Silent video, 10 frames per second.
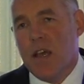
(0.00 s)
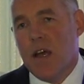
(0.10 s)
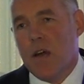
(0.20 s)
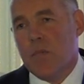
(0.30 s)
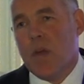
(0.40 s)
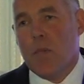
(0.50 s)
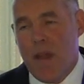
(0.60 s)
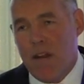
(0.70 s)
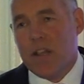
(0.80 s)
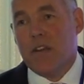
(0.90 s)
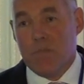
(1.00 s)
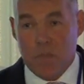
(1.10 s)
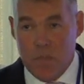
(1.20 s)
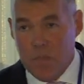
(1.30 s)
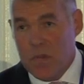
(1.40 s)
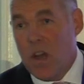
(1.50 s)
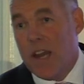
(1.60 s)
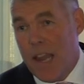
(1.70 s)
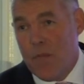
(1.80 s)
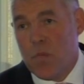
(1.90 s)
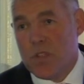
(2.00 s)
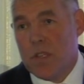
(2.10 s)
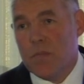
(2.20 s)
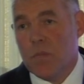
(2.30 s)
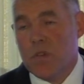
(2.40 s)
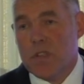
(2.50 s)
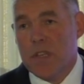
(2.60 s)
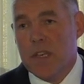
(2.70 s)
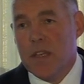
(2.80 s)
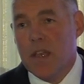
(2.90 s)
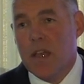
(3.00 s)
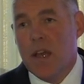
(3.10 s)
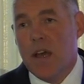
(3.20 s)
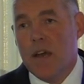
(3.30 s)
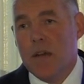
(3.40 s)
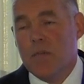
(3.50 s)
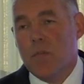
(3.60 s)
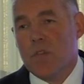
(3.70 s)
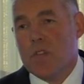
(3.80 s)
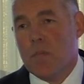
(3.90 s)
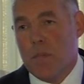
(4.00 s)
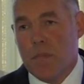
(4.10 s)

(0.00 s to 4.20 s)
Um, America, nine eleven was the was the um, was the,